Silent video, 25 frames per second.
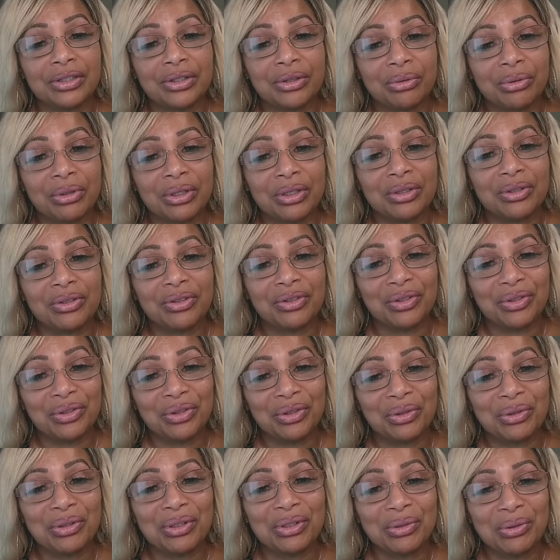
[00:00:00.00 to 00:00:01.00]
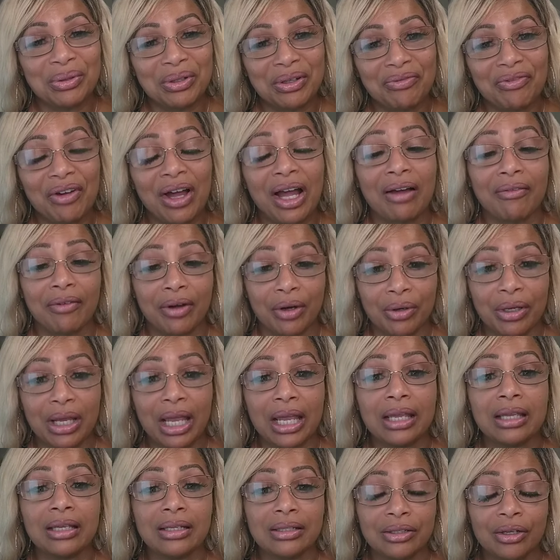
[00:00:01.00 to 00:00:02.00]
3 325.
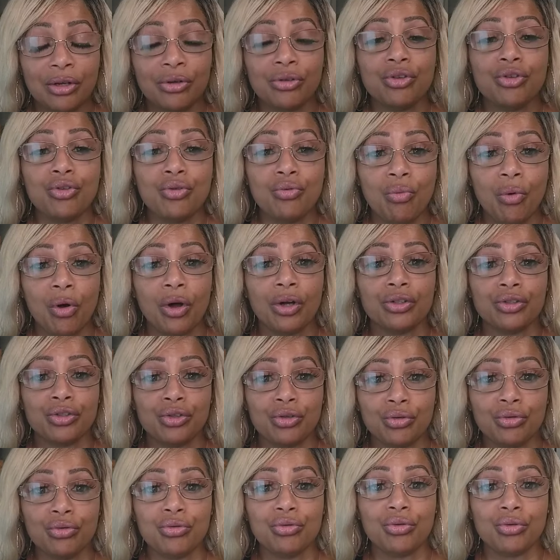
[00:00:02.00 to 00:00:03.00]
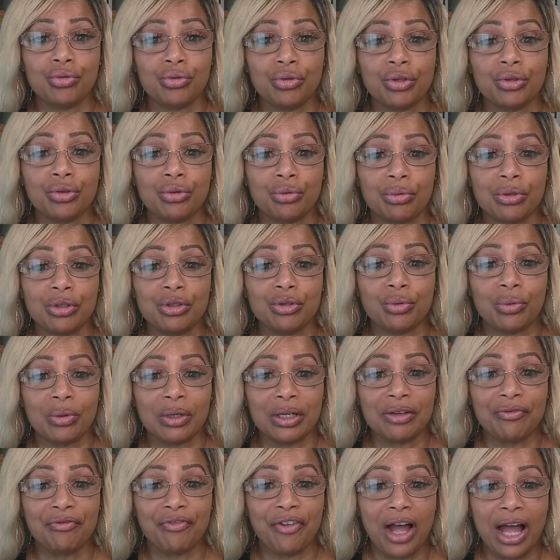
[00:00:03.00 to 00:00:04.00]
Okay, so you want to do the
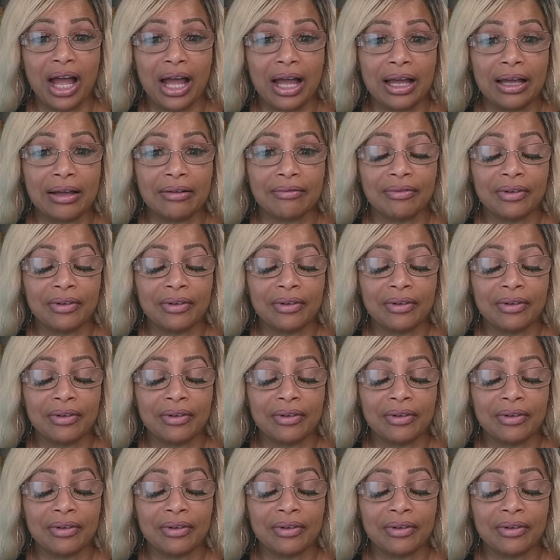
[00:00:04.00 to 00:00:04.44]
325.